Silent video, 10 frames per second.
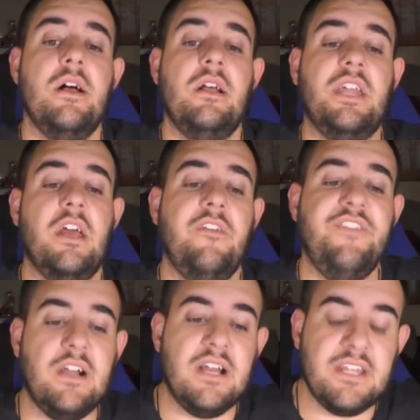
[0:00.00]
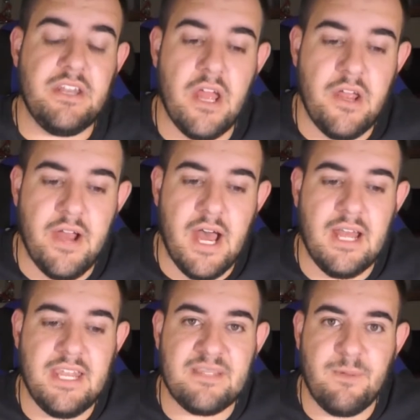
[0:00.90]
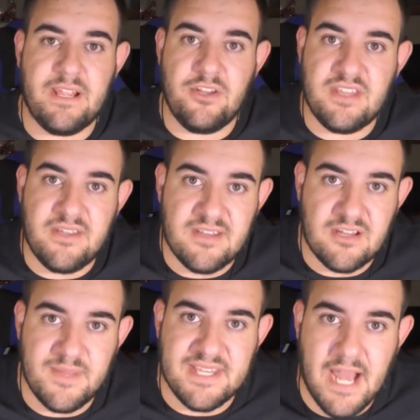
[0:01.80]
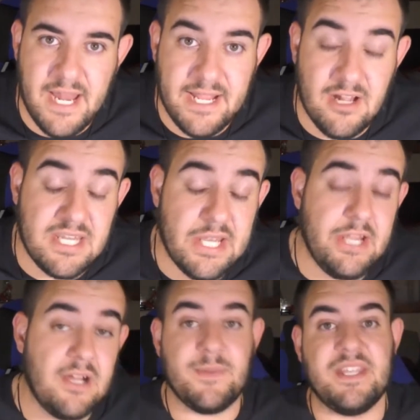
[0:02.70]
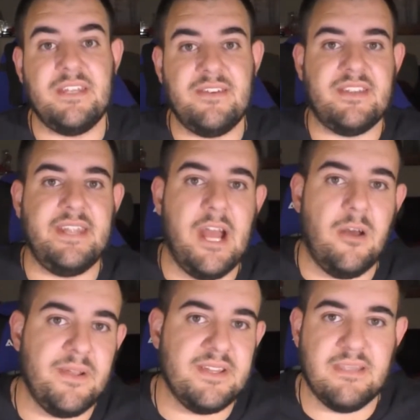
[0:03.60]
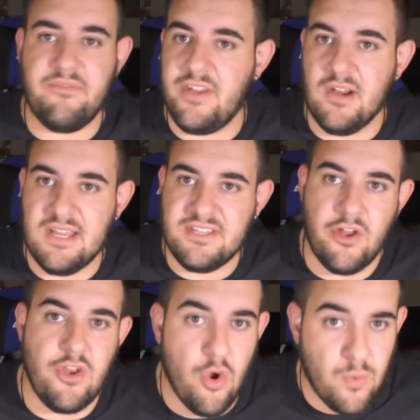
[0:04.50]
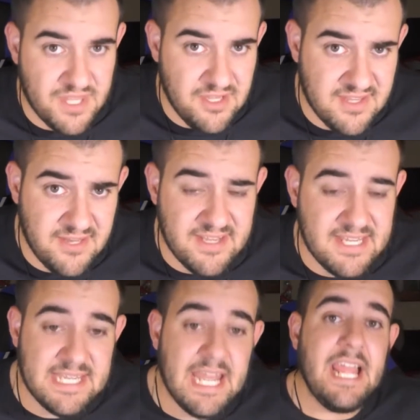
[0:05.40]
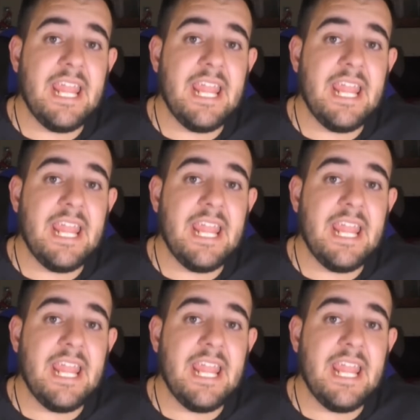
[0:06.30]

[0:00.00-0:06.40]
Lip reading: So if you guys don't know, next week a new series is going to be starting, and I'll tell you guys the series now because some of you guys don't know what the new series is.